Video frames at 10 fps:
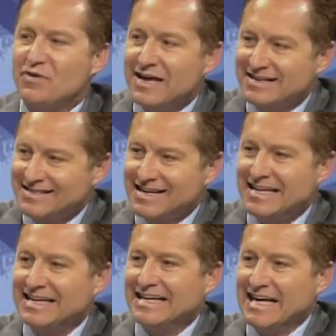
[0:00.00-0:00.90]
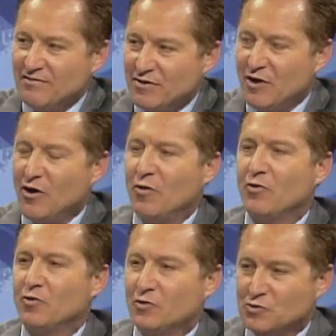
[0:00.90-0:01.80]
being said, even though
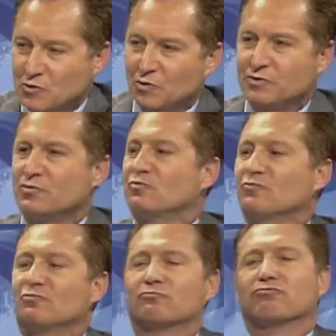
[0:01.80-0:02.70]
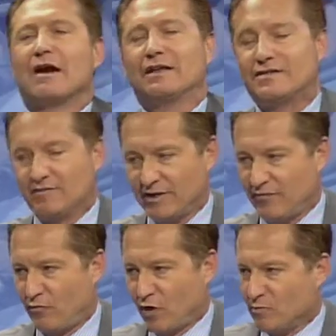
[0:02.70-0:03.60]
your school is relatively
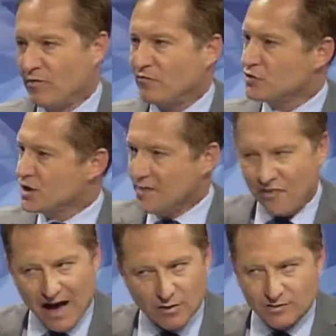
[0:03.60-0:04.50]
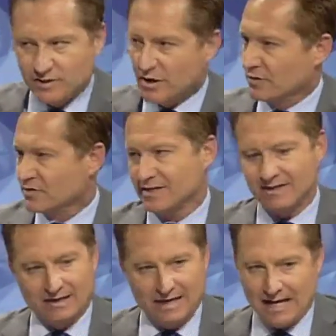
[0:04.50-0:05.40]
affordable, for some $1,000 is a
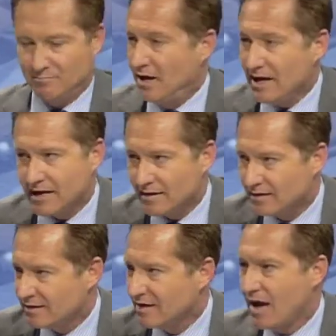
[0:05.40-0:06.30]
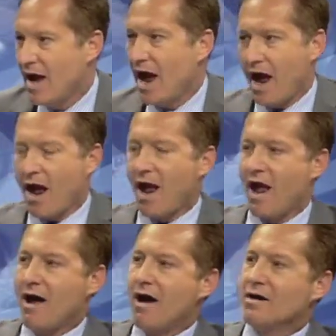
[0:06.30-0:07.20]
lot of money. Yeah.
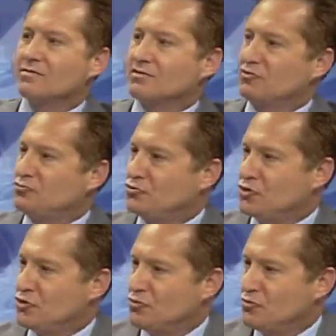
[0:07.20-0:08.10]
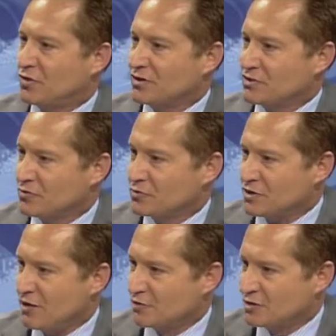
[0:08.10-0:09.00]
And do you consider
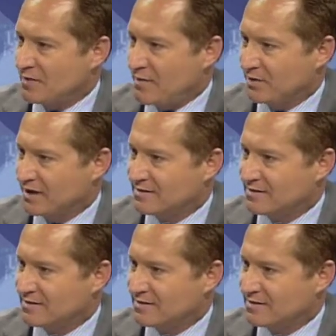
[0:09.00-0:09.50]
scholarship applicants?